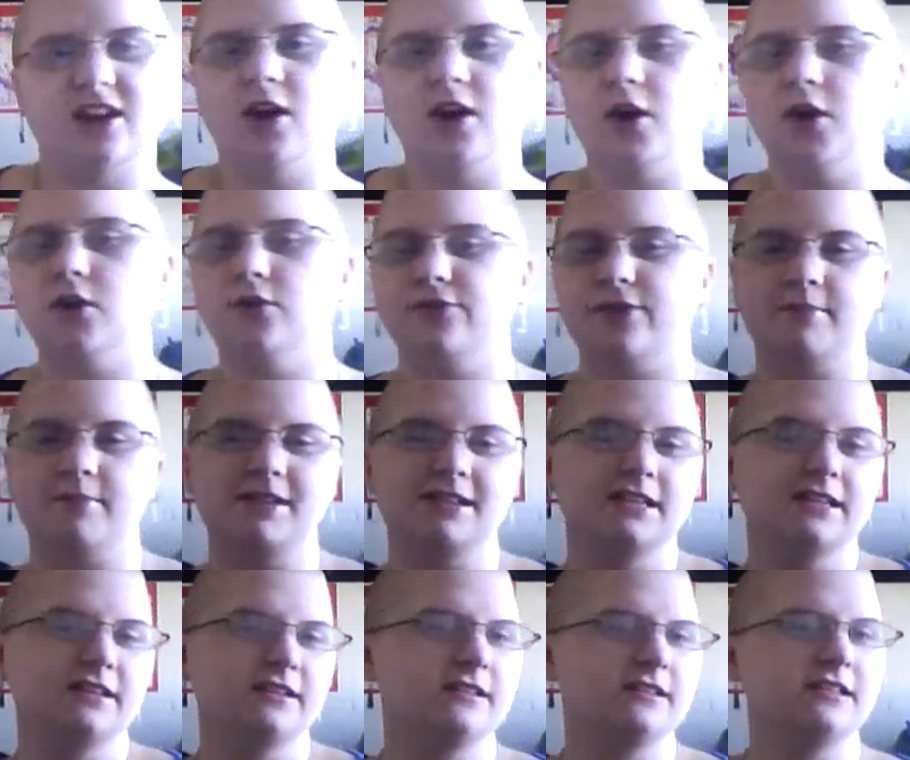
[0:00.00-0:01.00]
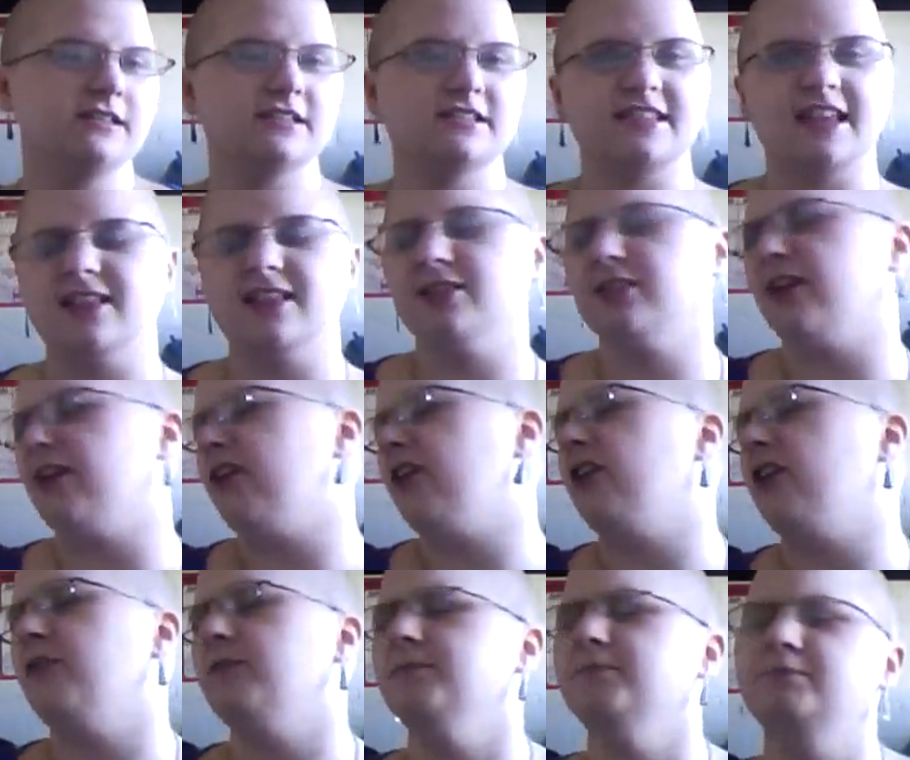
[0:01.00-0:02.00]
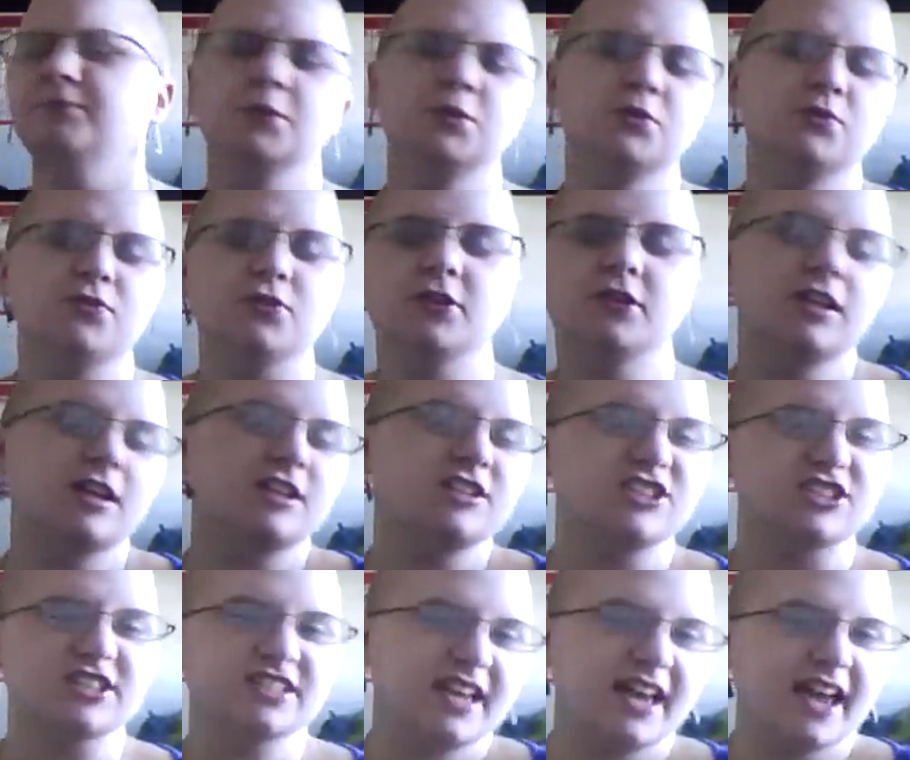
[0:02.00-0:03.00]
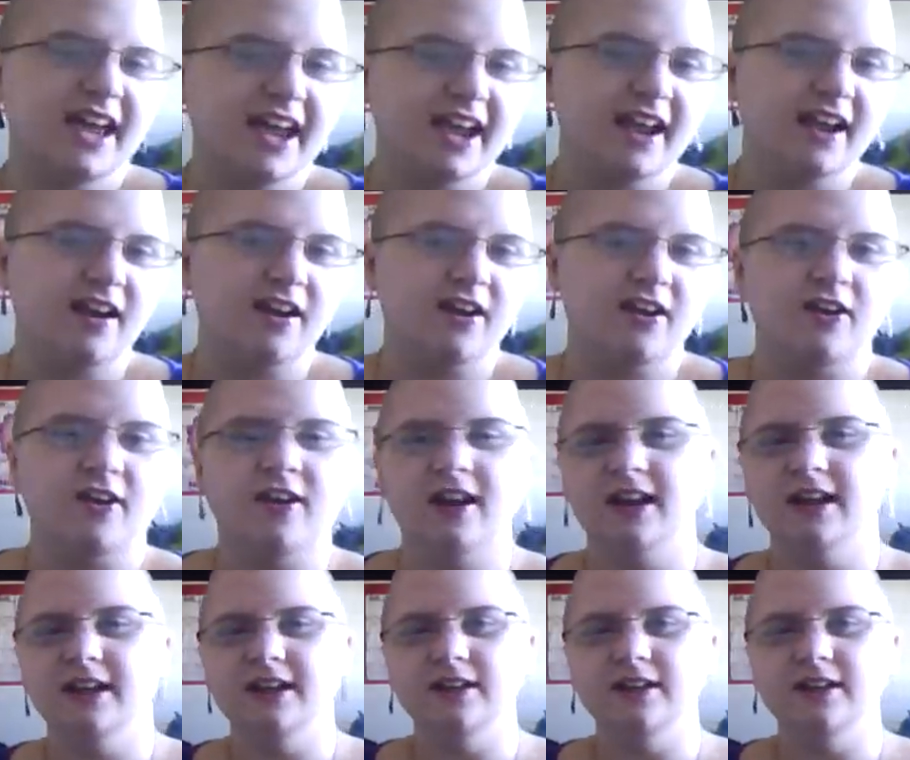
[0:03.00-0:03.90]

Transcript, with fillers: oh, femininity is that long, beautiful, luscious hair.